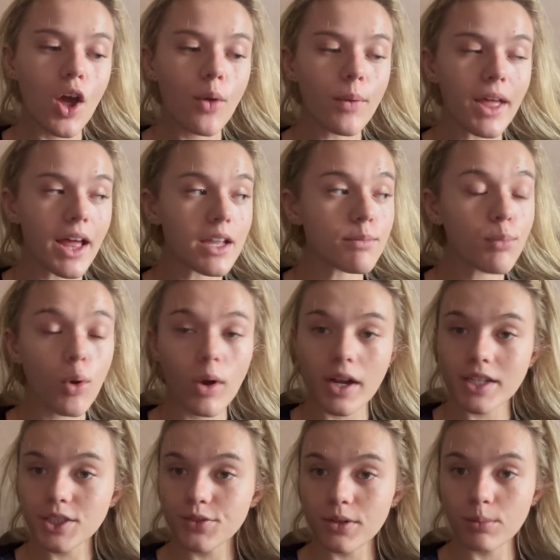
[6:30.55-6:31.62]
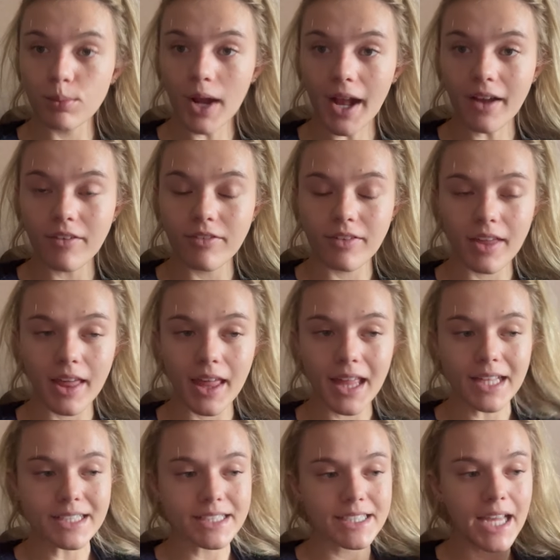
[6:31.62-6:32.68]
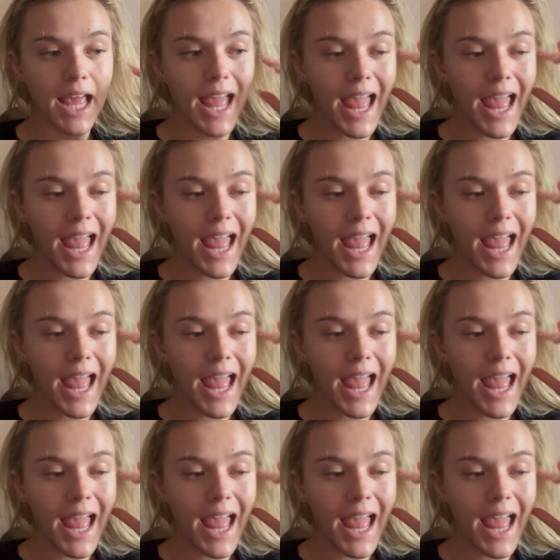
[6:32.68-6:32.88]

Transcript: We had porridge for breakfast